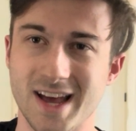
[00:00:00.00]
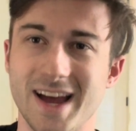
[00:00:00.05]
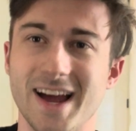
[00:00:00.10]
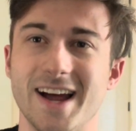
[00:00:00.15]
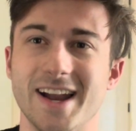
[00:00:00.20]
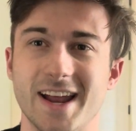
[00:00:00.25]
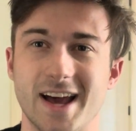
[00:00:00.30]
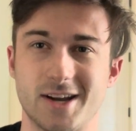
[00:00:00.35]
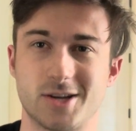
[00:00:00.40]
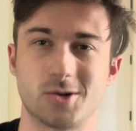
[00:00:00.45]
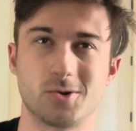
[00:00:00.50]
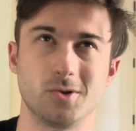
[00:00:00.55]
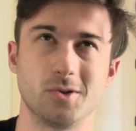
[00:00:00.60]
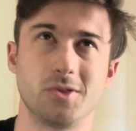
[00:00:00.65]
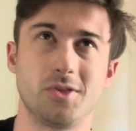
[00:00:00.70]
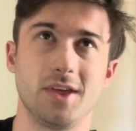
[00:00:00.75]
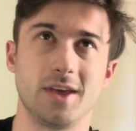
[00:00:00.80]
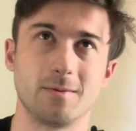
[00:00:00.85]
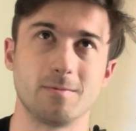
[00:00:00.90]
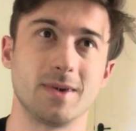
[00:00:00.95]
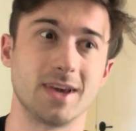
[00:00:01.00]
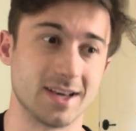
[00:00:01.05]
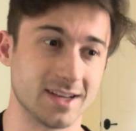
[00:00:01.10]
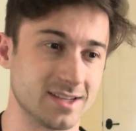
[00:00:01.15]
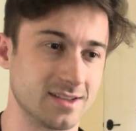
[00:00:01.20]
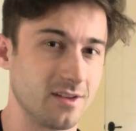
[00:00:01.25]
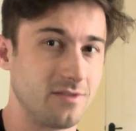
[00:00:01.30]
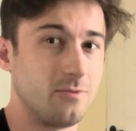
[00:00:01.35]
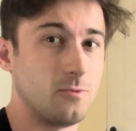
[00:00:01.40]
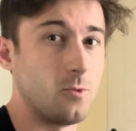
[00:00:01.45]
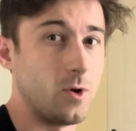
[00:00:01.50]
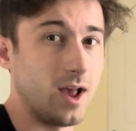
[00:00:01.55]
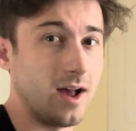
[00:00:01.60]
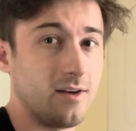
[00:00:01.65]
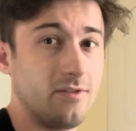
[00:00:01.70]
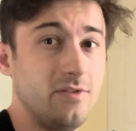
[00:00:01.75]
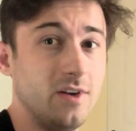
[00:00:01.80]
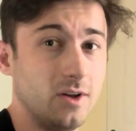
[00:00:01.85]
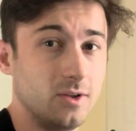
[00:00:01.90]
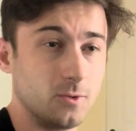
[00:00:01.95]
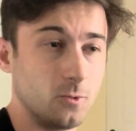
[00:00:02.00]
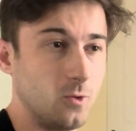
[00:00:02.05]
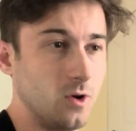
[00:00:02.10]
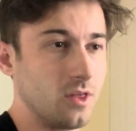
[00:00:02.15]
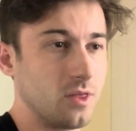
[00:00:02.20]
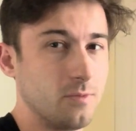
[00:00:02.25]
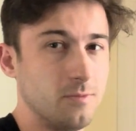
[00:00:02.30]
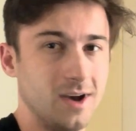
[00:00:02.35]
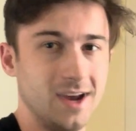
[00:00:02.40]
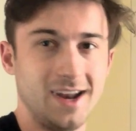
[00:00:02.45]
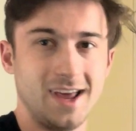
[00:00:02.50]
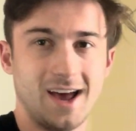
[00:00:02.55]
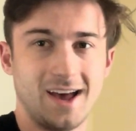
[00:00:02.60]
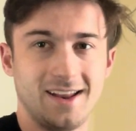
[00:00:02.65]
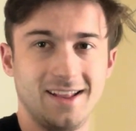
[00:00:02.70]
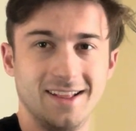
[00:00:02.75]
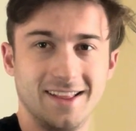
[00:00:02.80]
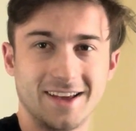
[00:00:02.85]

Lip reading: a natural thing because of the way I felt with my dad.